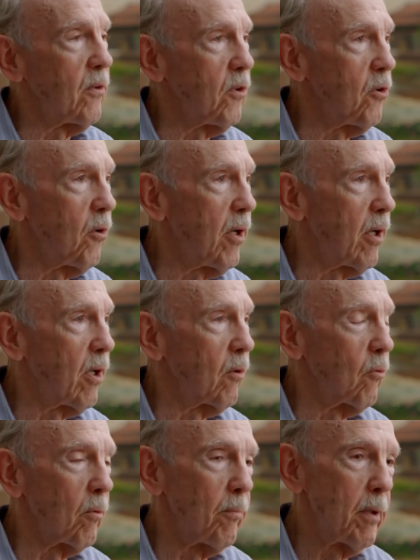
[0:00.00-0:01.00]
you here, it
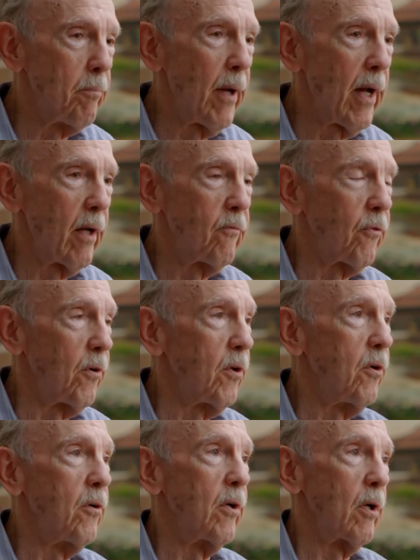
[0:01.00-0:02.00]
will be bad for
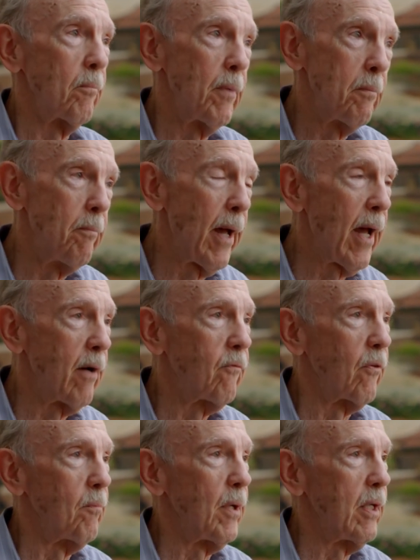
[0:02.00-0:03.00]
you and it'll be bad
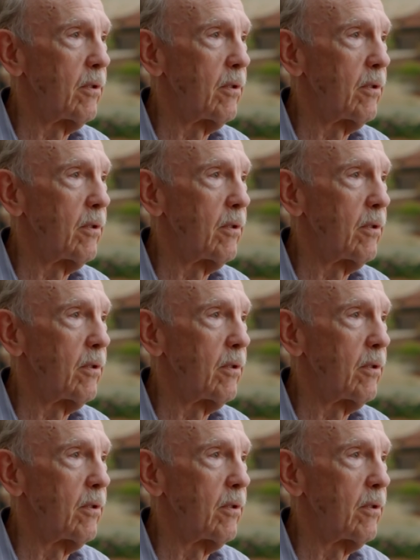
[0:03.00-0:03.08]
for me